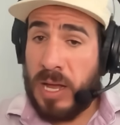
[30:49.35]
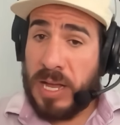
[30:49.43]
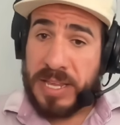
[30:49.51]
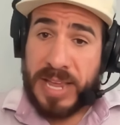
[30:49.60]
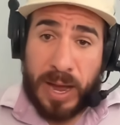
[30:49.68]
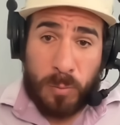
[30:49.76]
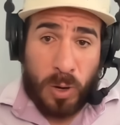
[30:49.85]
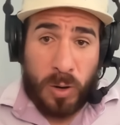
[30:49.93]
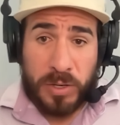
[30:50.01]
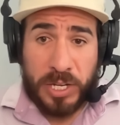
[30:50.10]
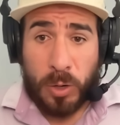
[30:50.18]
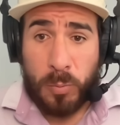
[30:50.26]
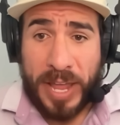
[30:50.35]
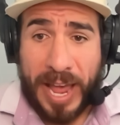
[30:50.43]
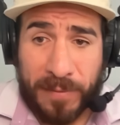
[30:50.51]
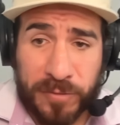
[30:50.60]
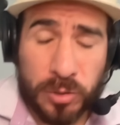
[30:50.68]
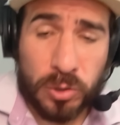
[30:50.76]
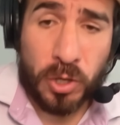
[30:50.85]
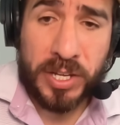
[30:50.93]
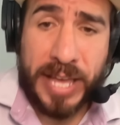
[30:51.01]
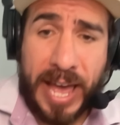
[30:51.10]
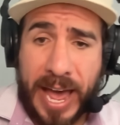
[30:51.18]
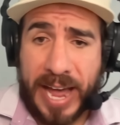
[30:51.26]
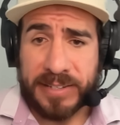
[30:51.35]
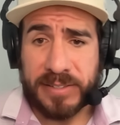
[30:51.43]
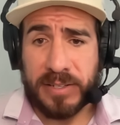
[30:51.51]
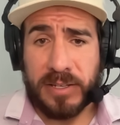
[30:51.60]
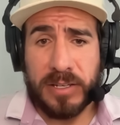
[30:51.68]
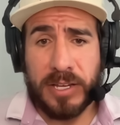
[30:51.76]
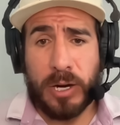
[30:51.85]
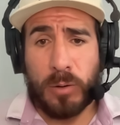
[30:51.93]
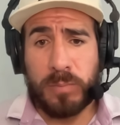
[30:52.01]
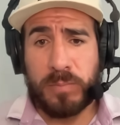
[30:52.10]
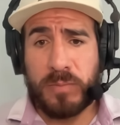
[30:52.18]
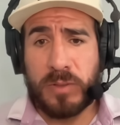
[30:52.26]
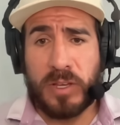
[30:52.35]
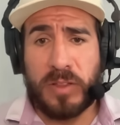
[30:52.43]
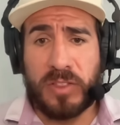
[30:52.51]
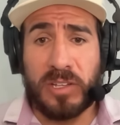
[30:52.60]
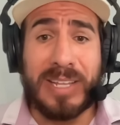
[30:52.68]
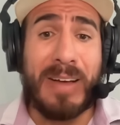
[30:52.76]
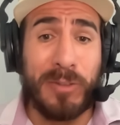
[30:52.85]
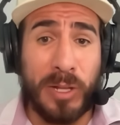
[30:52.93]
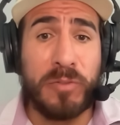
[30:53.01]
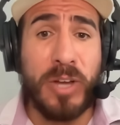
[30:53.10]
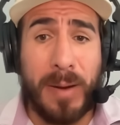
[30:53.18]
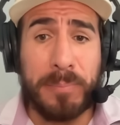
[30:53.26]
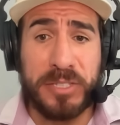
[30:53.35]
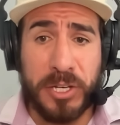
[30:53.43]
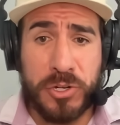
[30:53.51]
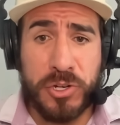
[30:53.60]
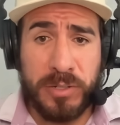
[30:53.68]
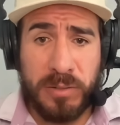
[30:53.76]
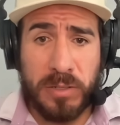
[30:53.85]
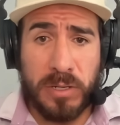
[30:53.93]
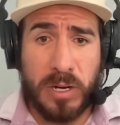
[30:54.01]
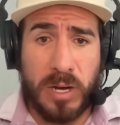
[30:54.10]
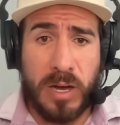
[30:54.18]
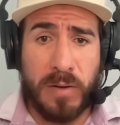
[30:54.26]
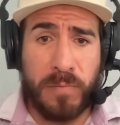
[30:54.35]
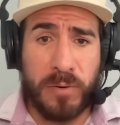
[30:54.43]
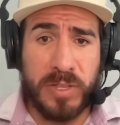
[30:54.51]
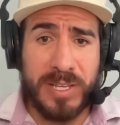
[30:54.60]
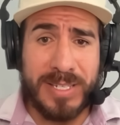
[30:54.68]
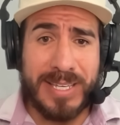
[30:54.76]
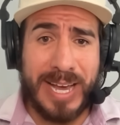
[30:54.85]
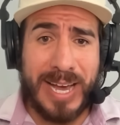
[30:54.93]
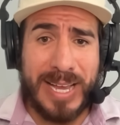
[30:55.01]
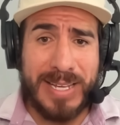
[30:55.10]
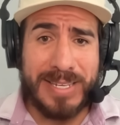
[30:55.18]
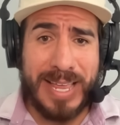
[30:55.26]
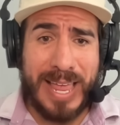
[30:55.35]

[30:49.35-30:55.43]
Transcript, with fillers: Yeah, well, you know, we have to look at, you know, the, the level of competition uh, for these guys.